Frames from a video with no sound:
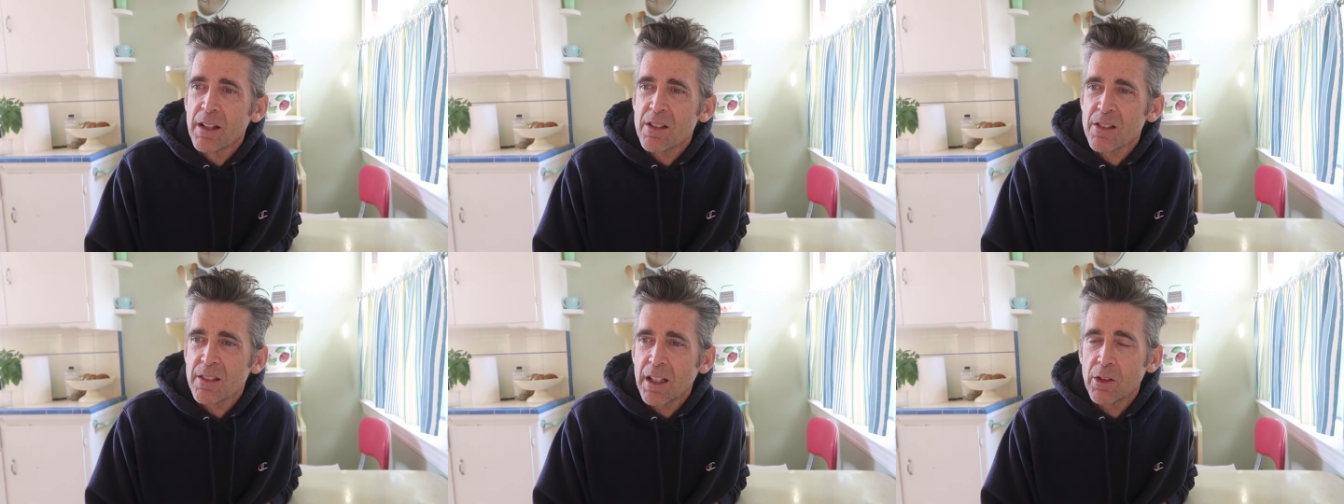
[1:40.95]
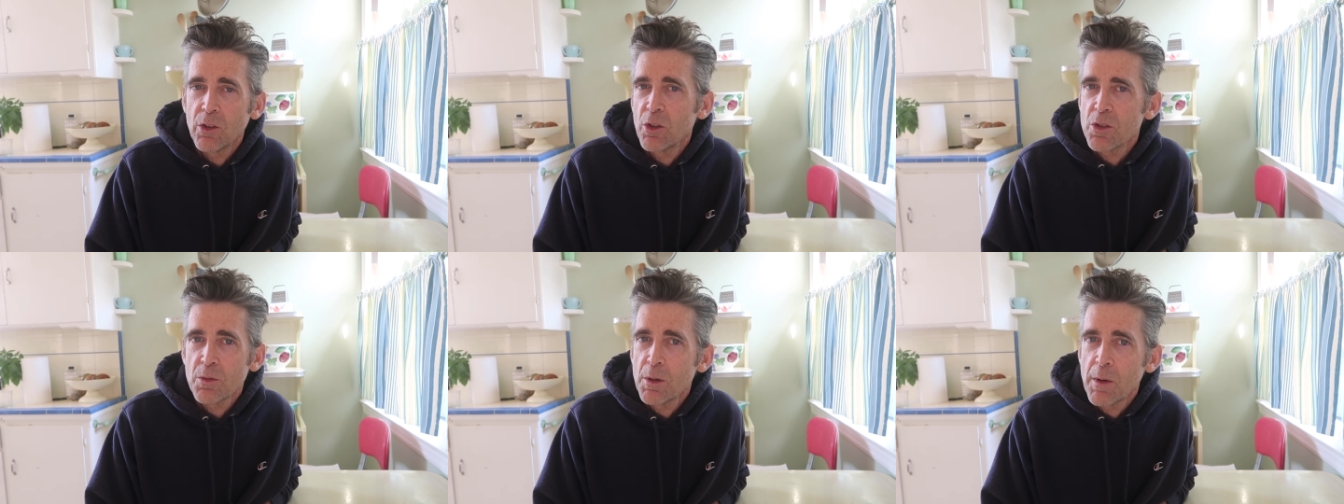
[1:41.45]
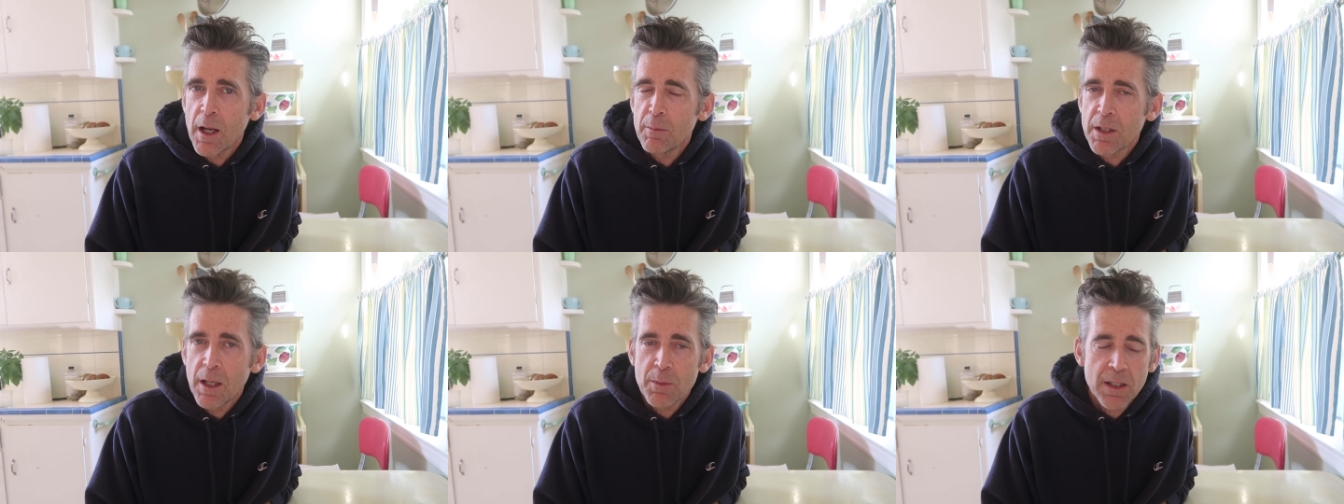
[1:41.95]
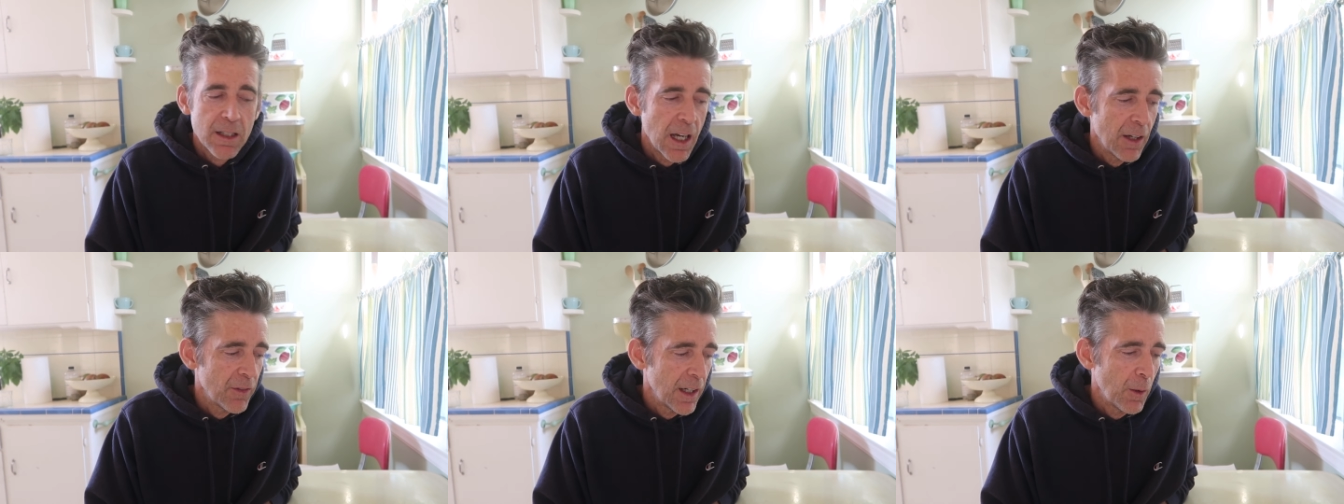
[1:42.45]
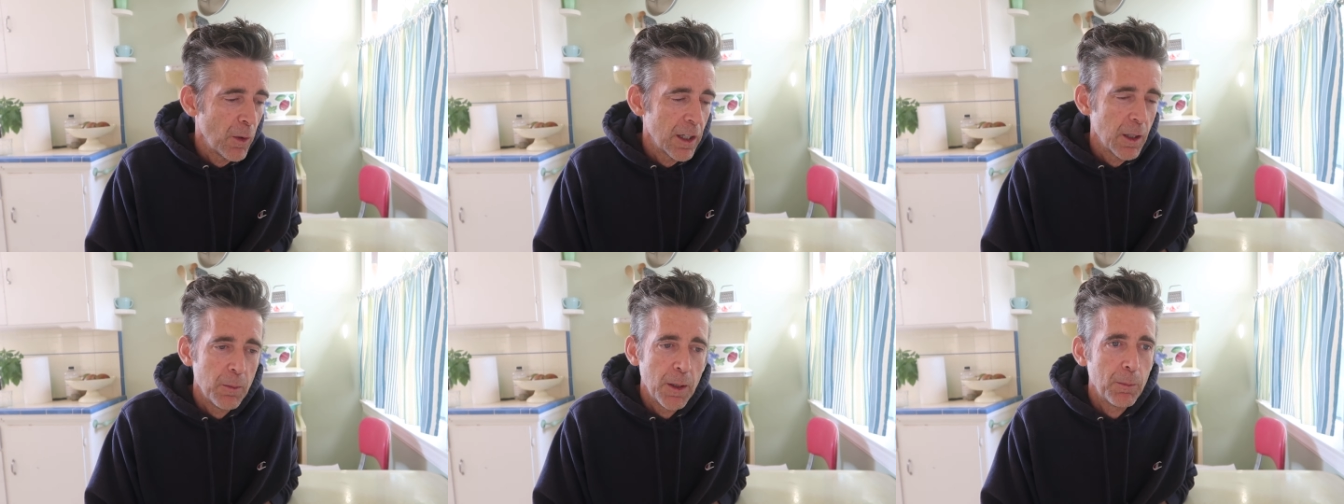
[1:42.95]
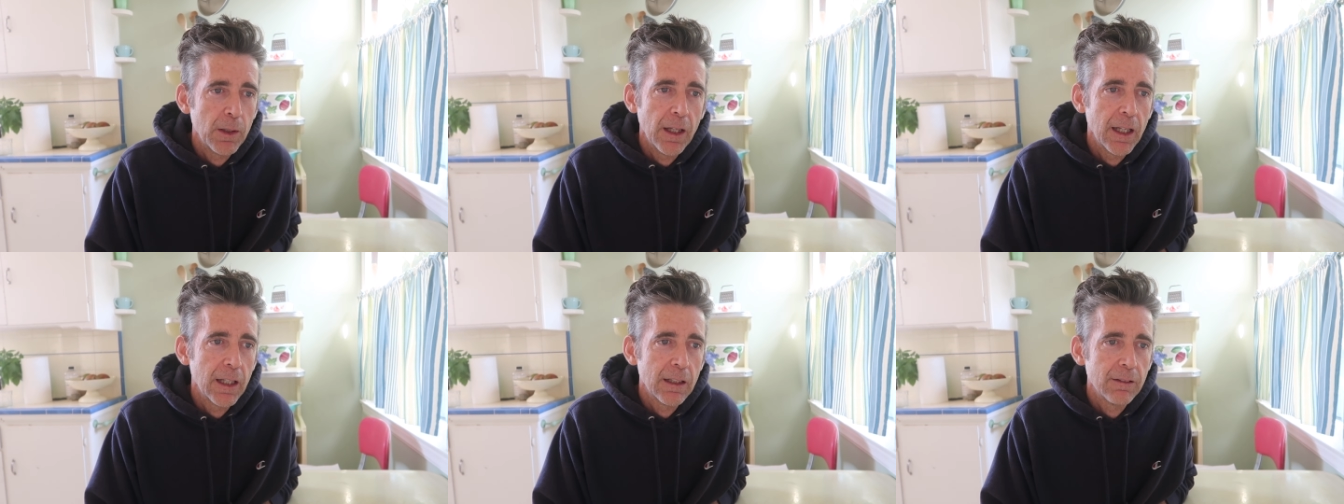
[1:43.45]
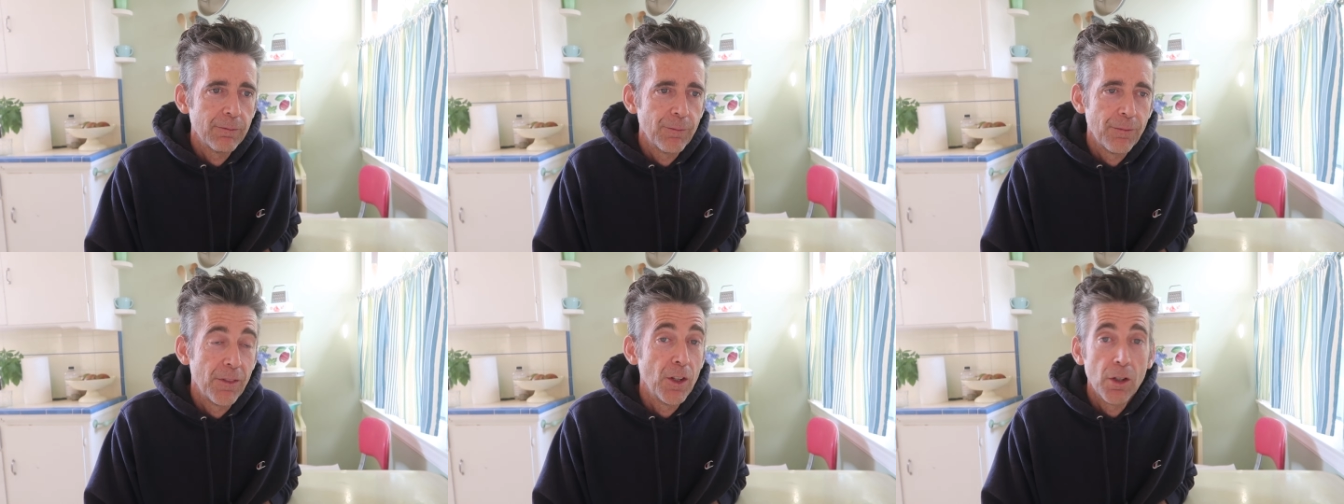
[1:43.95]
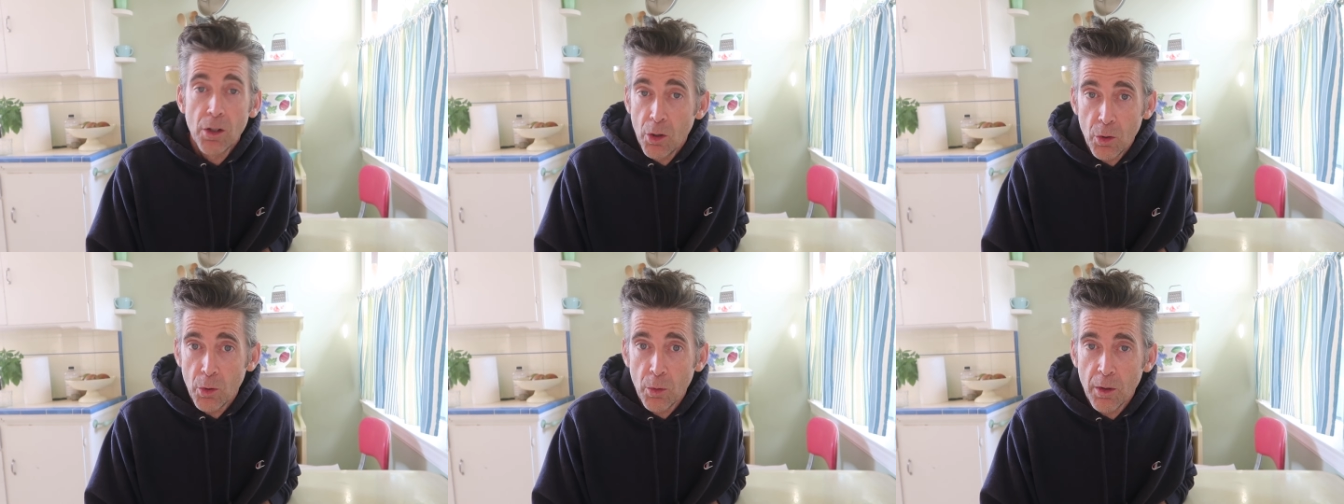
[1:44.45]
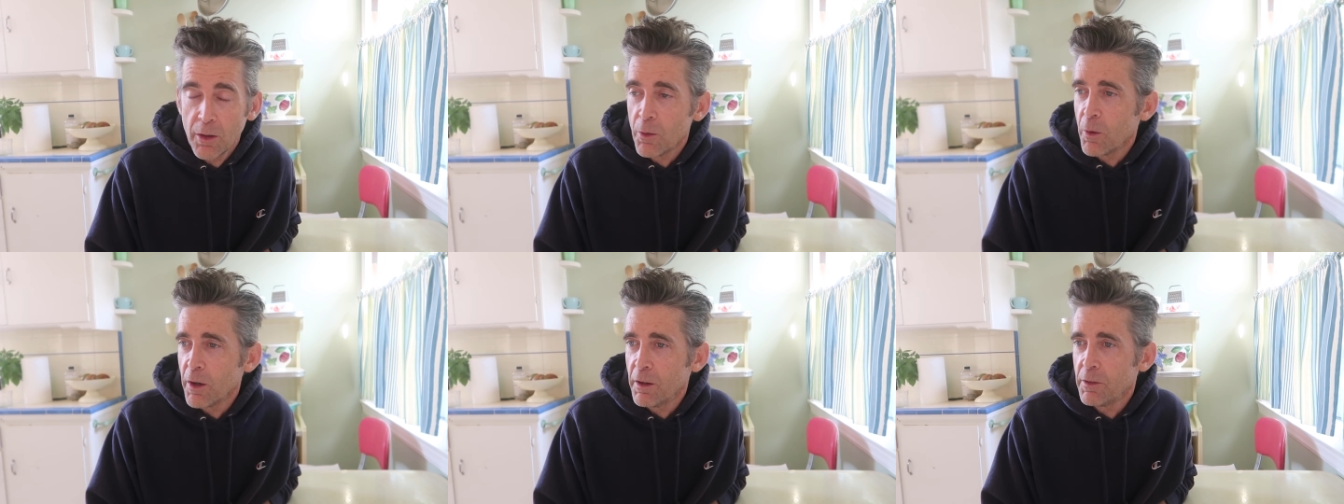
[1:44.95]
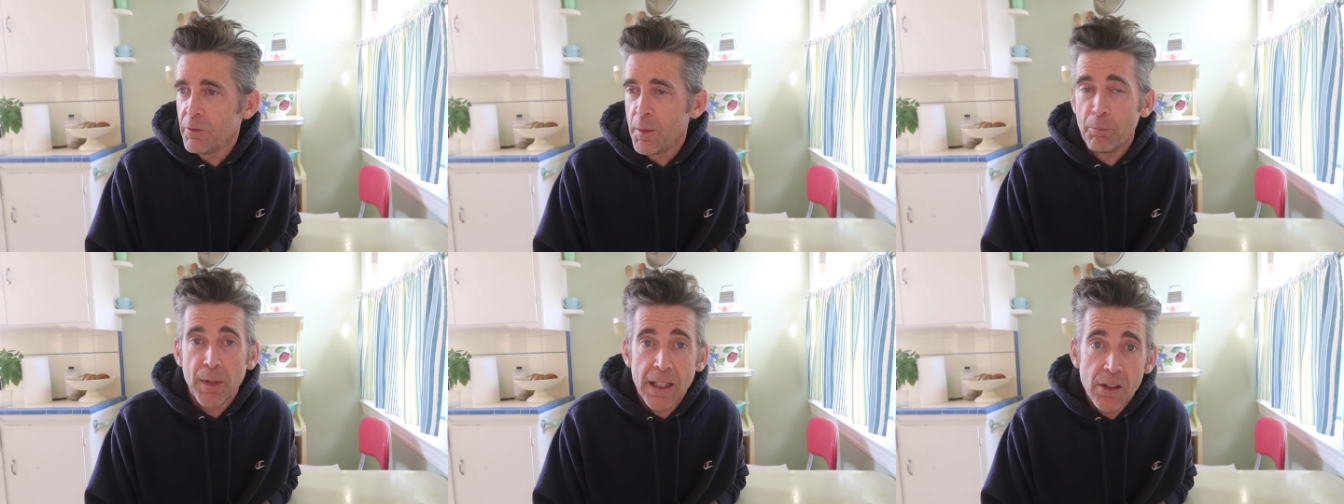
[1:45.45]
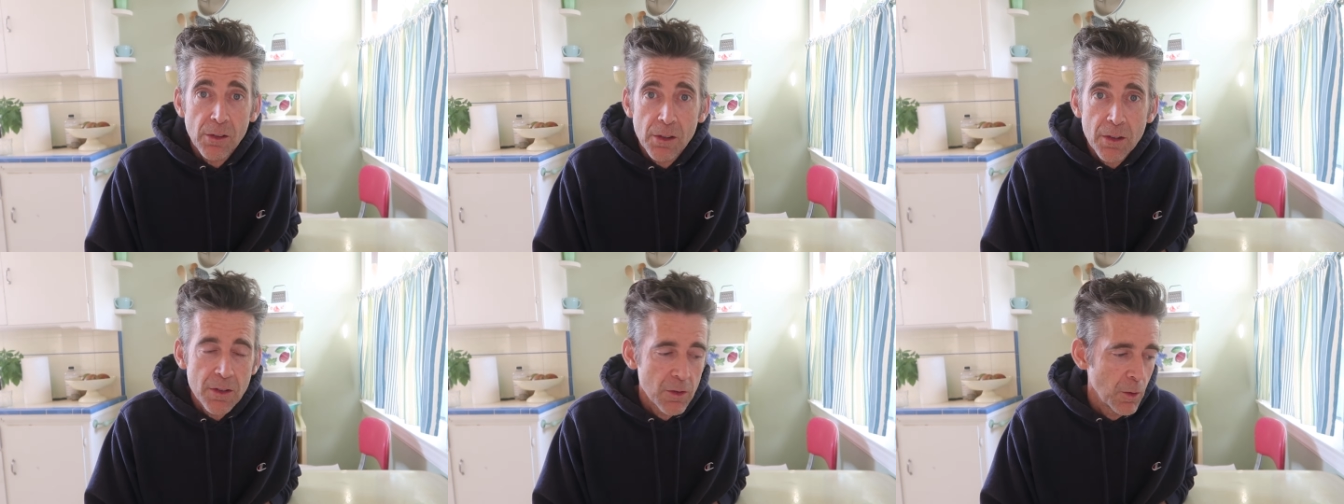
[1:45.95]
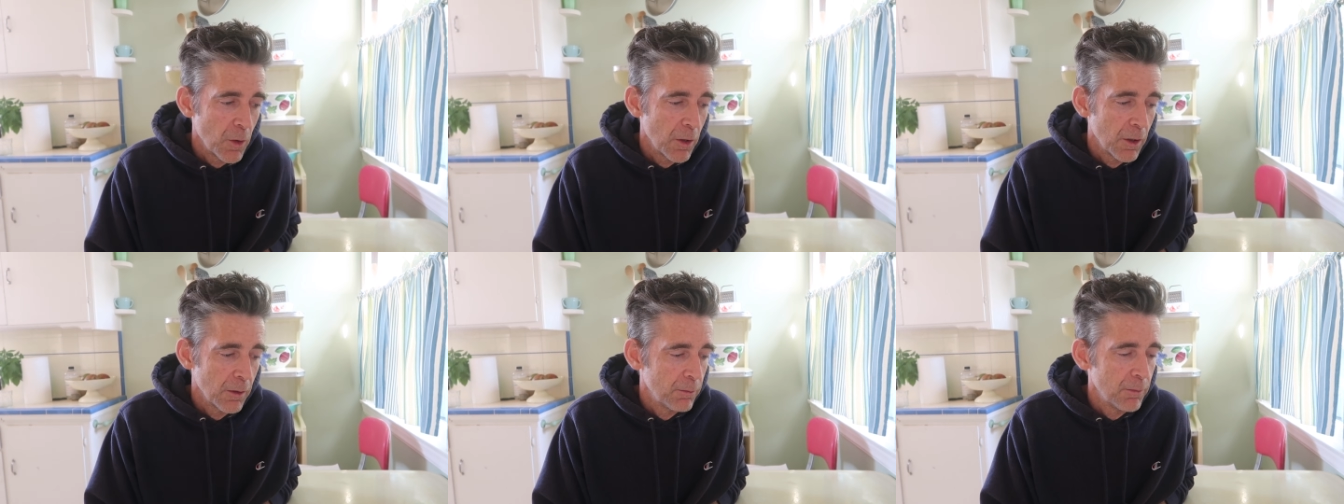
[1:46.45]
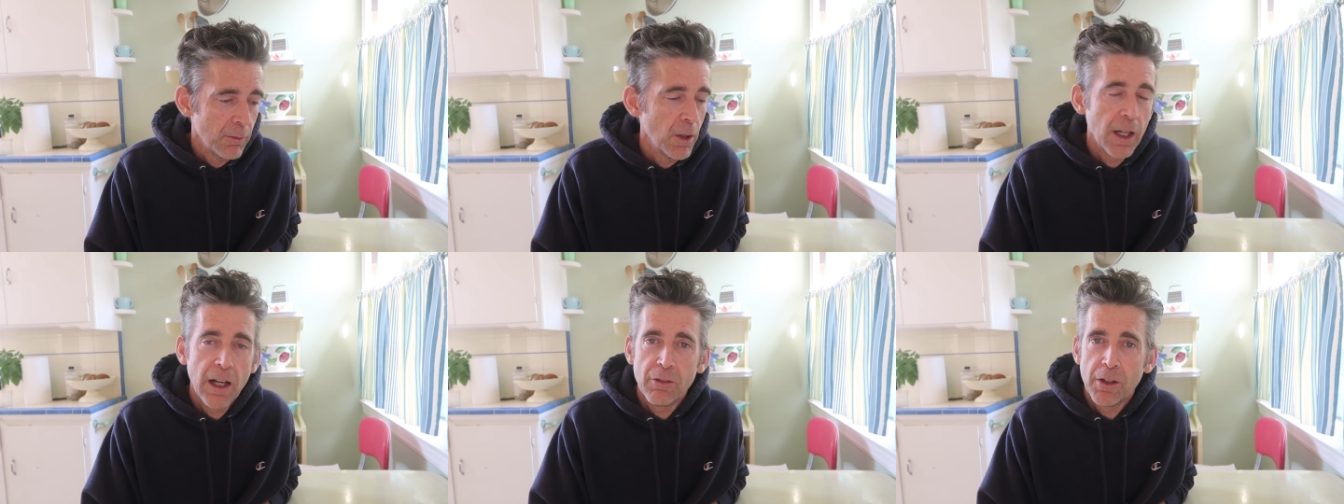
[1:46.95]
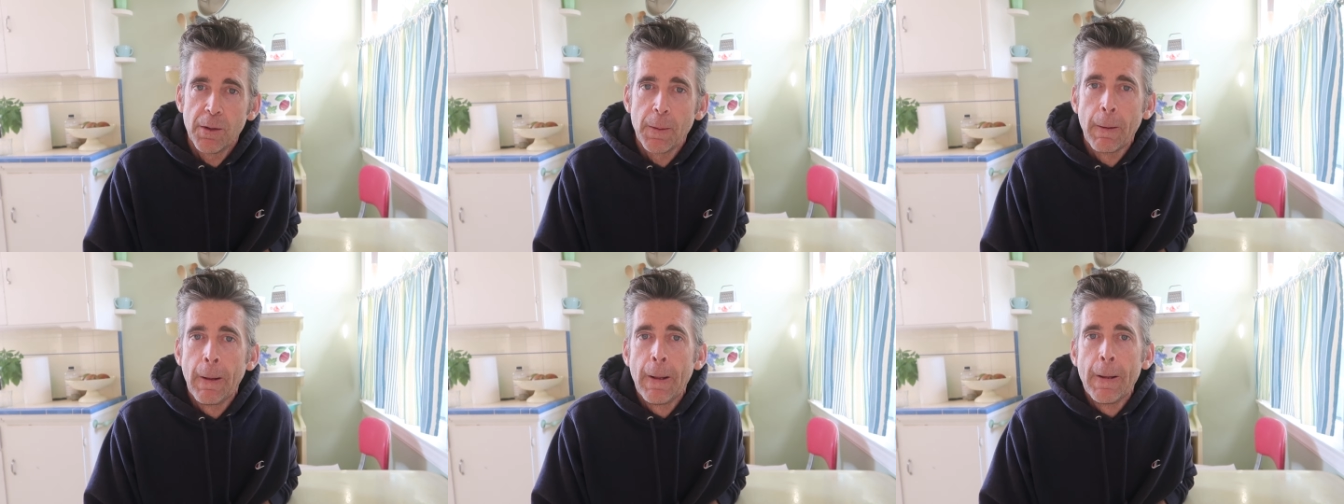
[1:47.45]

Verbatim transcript: just like nursery rhyme type stuff, and I wanted to be playing The Who or The Beatles or whatever,